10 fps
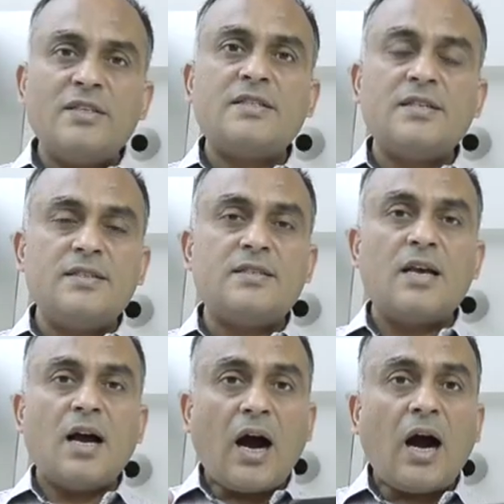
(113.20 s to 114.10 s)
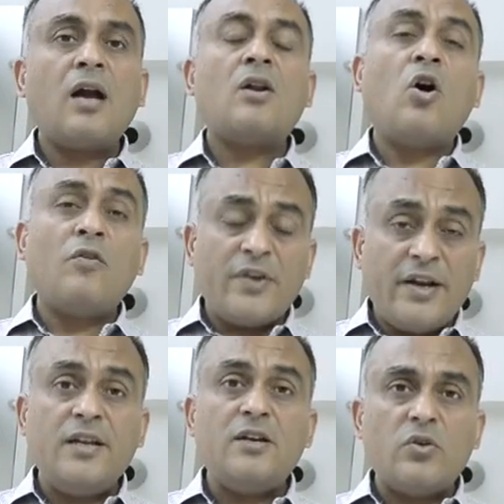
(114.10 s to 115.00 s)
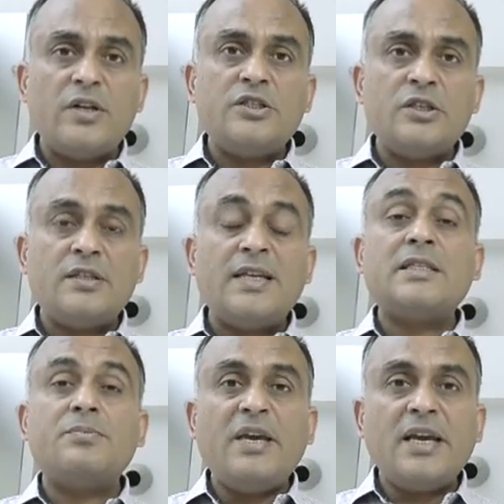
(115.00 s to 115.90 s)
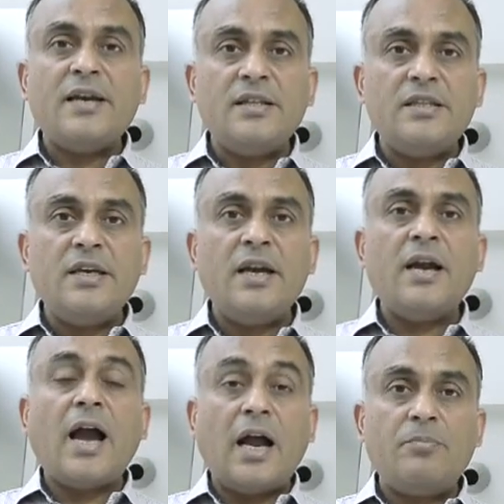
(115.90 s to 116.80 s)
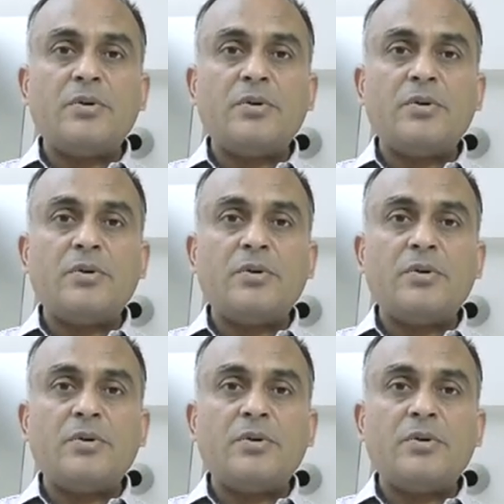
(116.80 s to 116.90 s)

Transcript: instance, are of Indian origin. They speak Hindi and